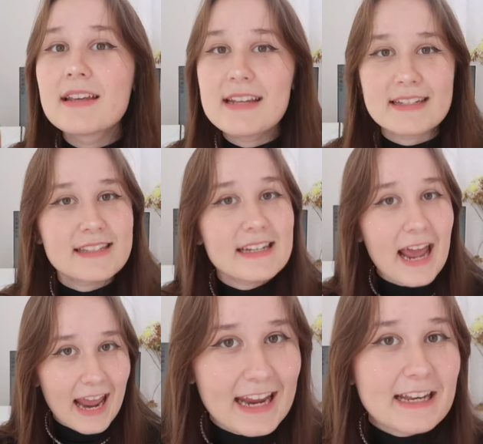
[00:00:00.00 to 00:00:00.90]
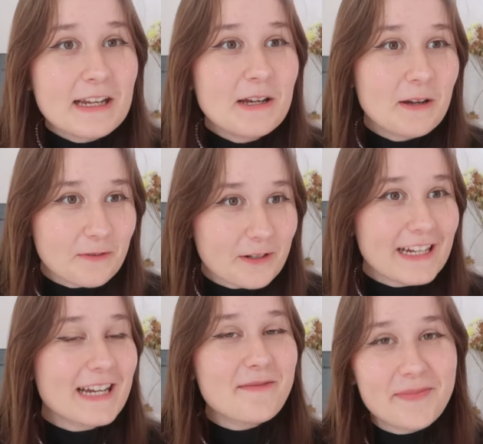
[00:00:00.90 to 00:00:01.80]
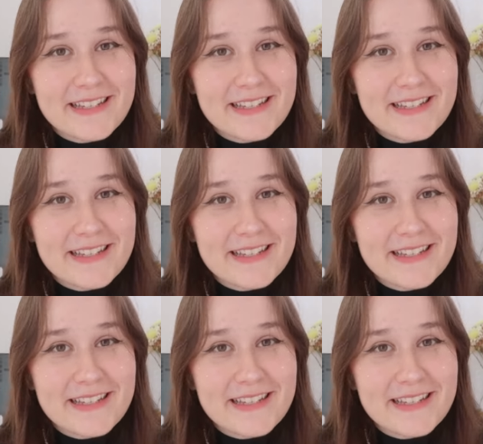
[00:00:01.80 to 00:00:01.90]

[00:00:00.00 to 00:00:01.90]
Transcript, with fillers: yes, an eighty freaking